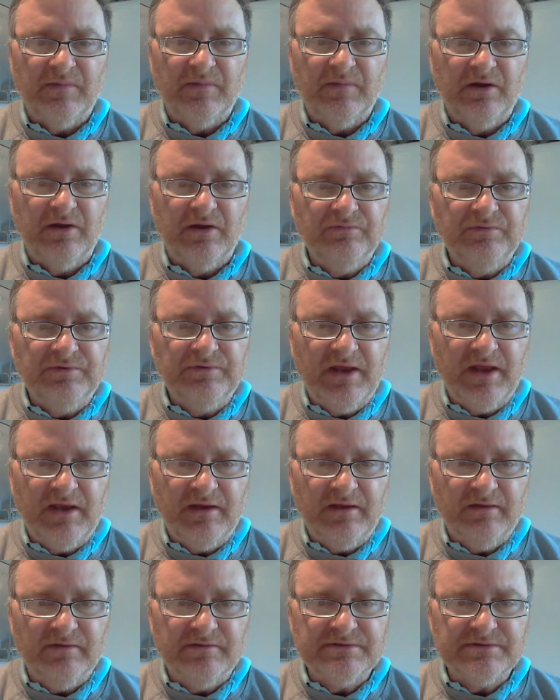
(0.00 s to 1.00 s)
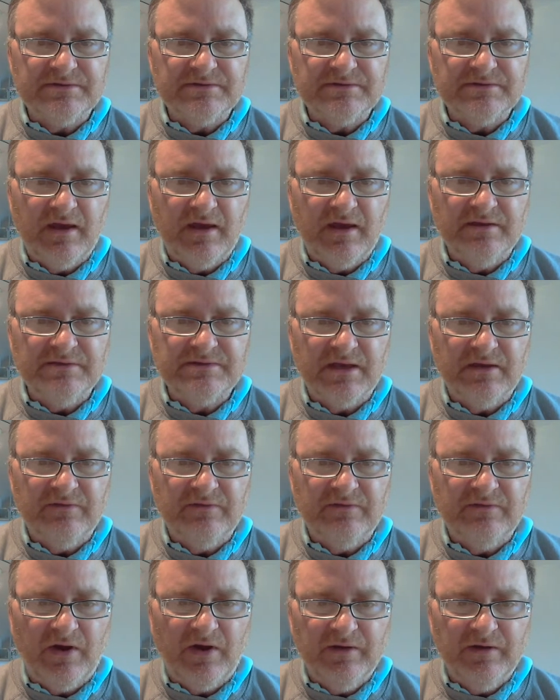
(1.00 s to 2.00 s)
my own nails as a
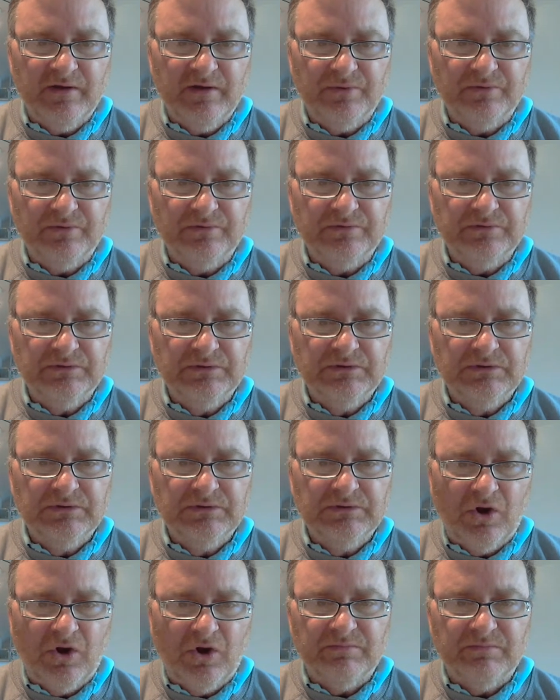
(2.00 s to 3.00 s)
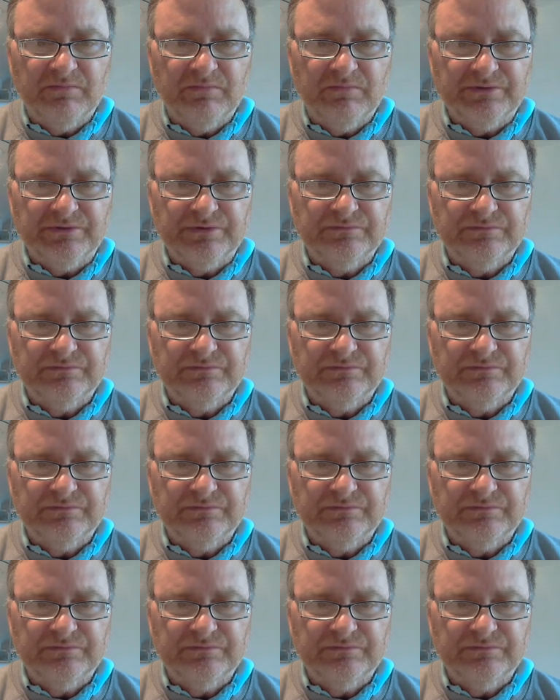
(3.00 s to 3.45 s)
viable option,